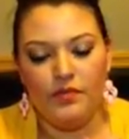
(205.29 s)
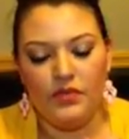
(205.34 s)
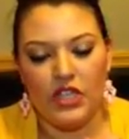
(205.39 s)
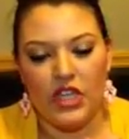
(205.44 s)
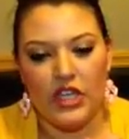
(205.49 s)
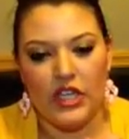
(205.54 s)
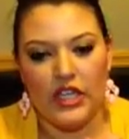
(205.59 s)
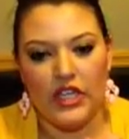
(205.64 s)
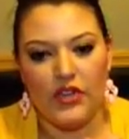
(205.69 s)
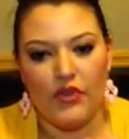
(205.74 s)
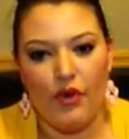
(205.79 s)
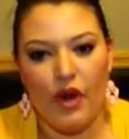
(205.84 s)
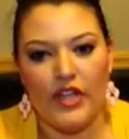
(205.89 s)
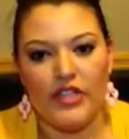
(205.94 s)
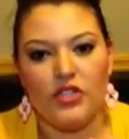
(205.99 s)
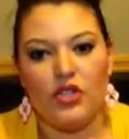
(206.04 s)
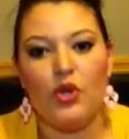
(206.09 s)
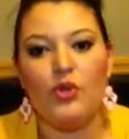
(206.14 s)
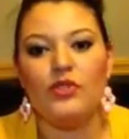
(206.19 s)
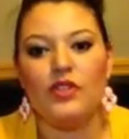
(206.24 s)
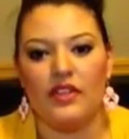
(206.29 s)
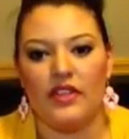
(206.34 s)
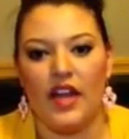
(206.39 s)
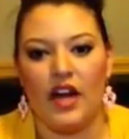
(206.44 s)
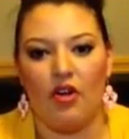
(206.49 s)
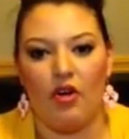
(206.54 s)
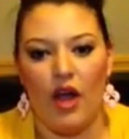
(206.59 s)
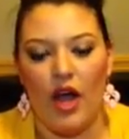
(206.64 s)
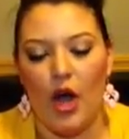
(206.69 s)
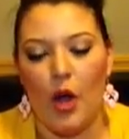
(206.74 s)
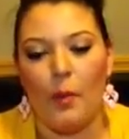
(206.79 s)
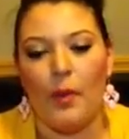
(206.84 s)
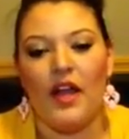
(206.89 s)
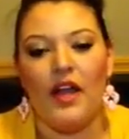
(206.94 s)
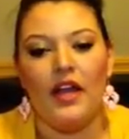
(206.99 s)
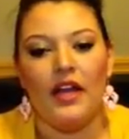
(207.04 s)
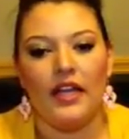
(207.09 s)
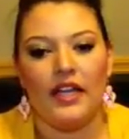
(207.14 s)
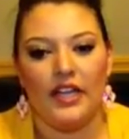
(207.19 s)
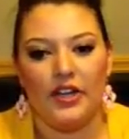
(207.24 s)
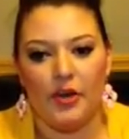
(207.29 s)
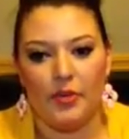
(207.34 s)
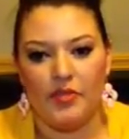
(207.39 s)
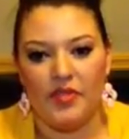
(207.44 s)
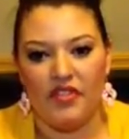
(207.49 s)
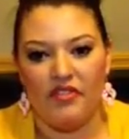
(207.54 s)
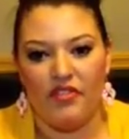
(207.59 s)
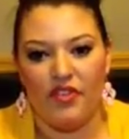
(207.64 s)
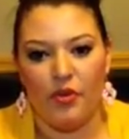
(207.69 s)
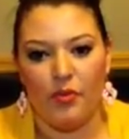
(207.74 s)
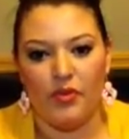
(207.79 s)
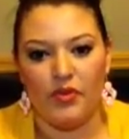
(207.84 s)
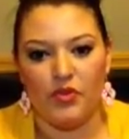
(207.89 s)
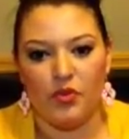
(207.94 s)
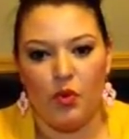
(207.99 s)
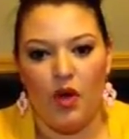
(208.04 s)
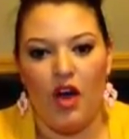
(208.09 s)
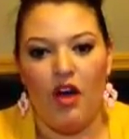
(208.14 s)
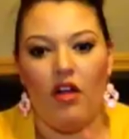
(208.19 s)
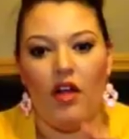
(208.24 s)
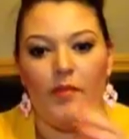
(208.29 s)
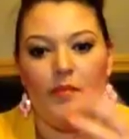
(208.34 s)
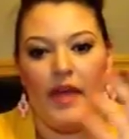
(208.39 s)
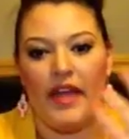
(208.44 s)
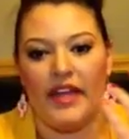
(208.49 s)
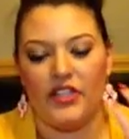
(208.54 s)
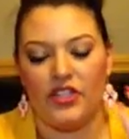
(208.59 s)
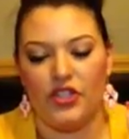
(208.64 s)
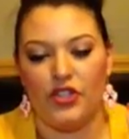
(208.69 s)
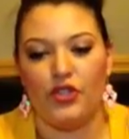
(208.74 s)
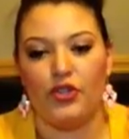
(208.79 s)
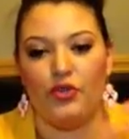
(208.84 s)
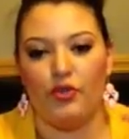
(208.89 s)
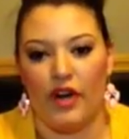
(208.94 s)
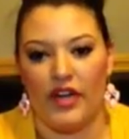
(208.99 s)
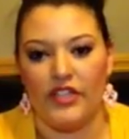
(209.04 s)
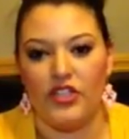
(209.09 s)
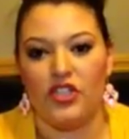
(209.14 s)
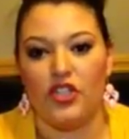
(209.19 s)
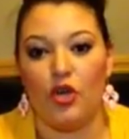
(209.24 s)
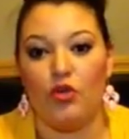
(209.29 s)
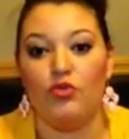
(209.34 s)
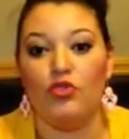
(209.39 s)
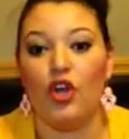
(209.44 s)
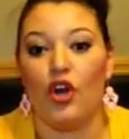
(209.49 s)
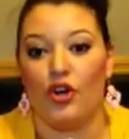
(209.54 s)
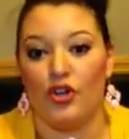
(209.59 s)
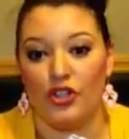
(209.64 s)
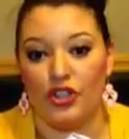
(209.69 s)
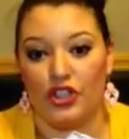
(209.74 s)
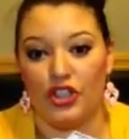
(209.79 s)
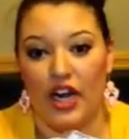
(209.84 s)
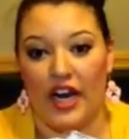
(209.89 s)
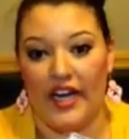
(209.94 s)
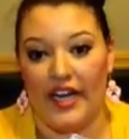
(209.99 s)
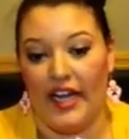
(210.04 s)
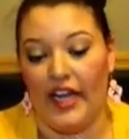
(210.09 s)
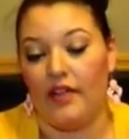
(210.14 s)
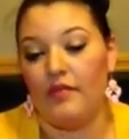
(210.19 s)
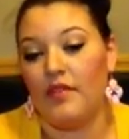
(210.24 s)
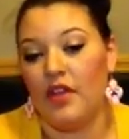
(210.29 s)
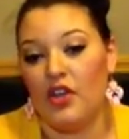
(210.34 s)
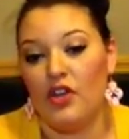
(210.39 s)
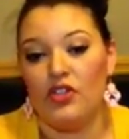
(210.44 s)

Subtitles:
to clean the rhinestones, and that'll help clear up the film as well and make sure your rhinestones are shining.